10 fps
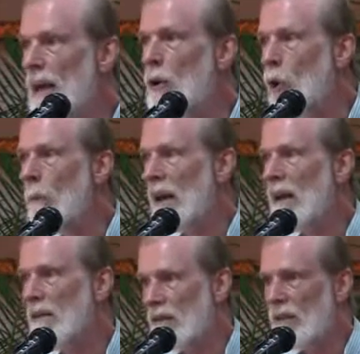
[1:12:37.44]
whom it
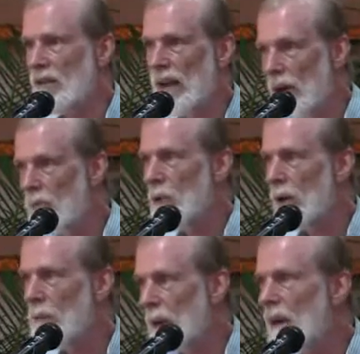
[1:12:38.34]
is the self who
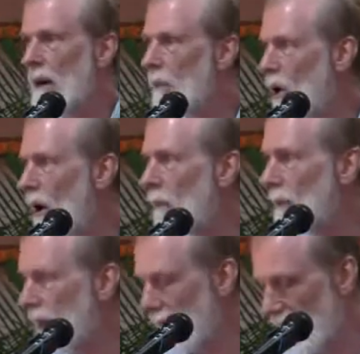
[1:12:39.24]
has become all
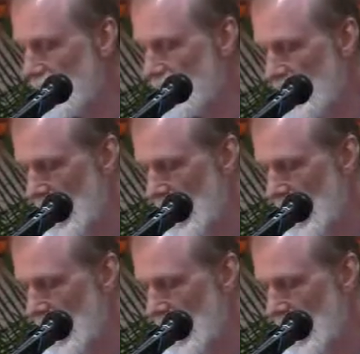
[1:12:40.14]
beings.